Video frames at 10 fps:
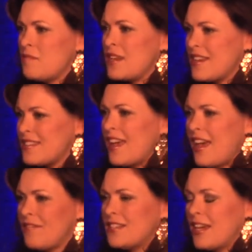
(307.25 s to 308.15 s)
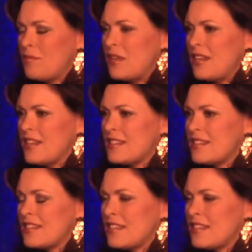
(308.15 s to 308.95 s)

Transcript: because I have diabetes.